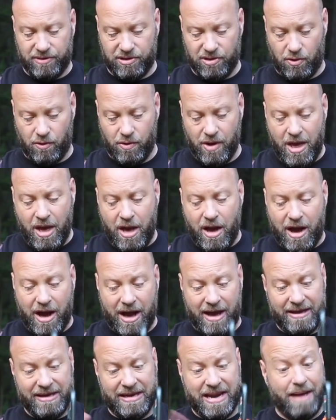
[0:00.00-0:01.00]
So,
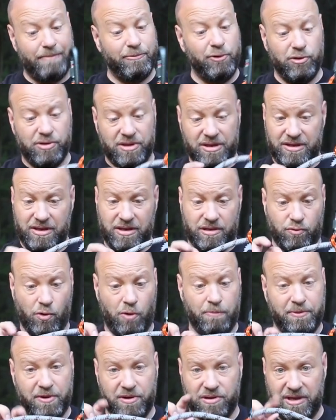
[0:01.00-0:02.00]
uh, and I'm using this
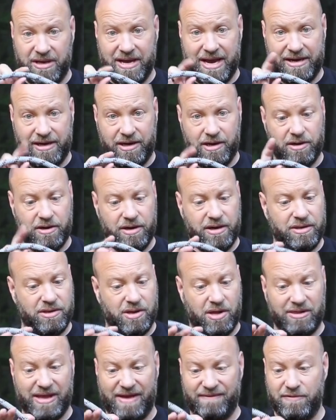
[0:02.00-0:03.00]
rope you're seeing on here is
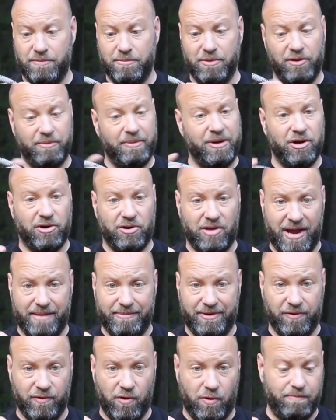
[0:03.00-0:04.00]
11 millimeter
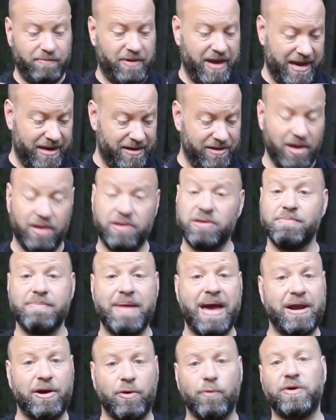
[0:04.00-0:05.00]
climbing rope. Okay, doesn't
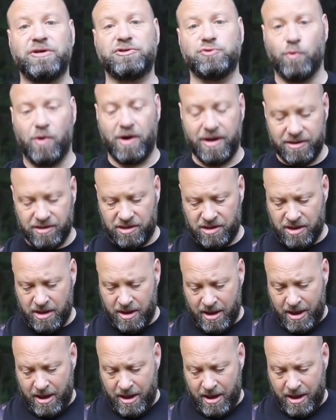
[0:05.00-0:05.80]
matter which ones.